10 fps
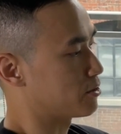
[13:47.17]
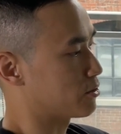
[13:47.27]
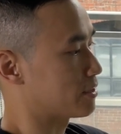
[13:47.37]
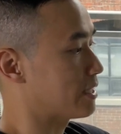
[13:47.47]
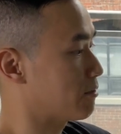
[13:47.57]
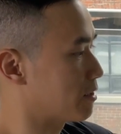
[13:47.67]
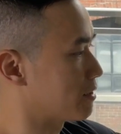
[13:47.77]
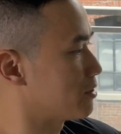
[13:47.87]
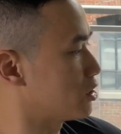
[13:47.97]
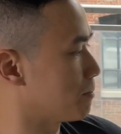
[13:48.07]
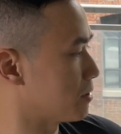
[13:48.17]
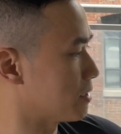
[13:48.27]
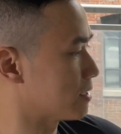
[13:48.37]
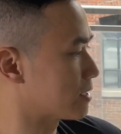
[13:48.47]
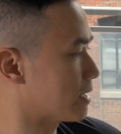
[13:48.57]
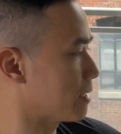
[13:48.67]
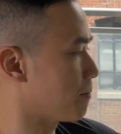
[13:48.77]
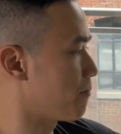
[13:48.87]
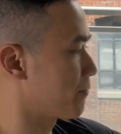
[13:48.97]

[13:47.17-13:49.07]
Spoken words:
So let's say I want to jump into this game.